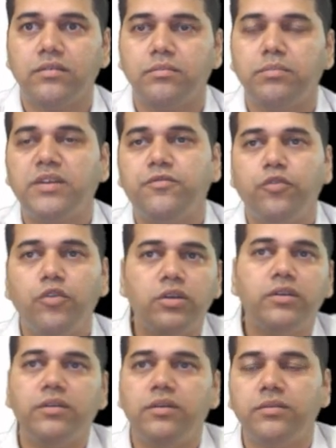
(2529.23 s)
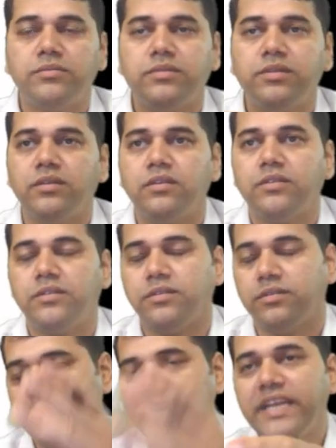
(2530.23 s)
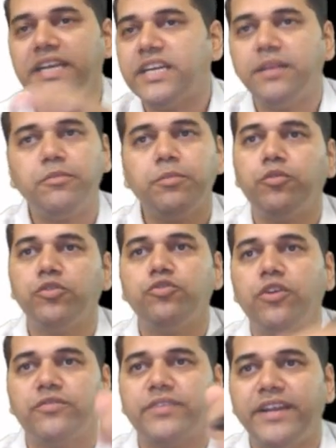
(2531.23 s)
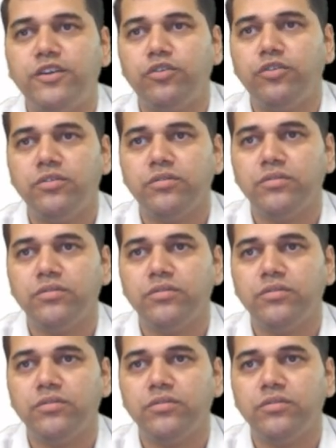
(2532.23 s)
But for uh, uh, the three interim reports you would have signed, no?